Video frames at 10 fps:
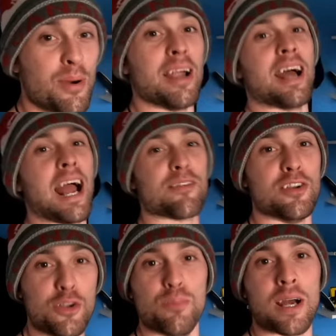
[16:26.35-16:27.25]
But I have a
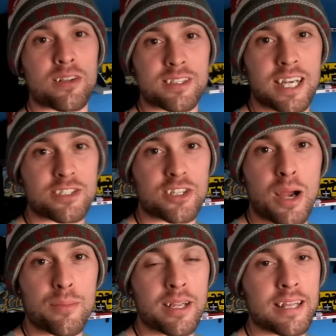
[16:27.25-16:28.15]
new metal detector
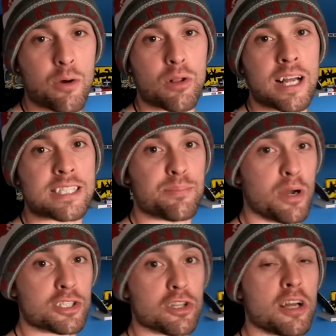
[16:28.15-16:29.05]
coming in that will actually
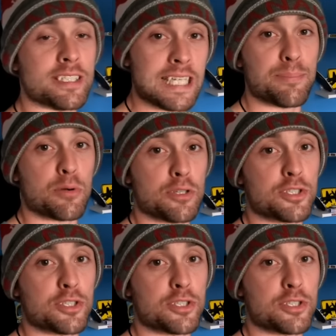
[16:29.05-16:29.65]
punch a lot deeper.